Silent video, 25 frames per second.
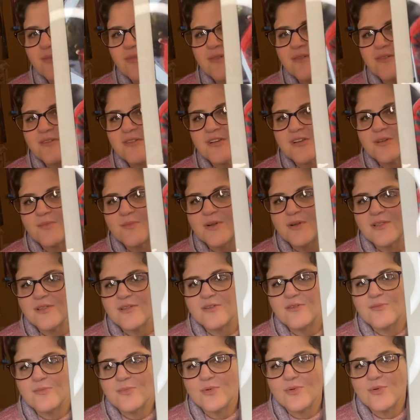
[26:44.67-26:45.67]
Oh, look at my
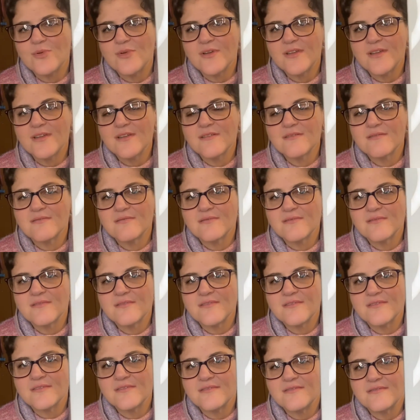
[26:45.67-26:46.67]
little boy.
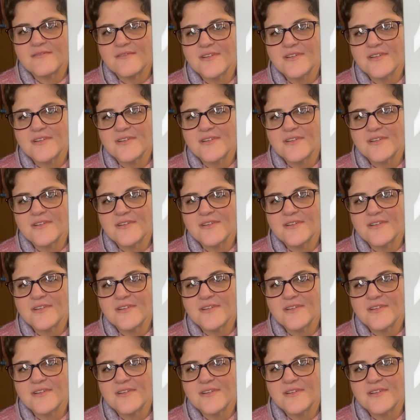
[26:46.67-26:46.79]
Oh,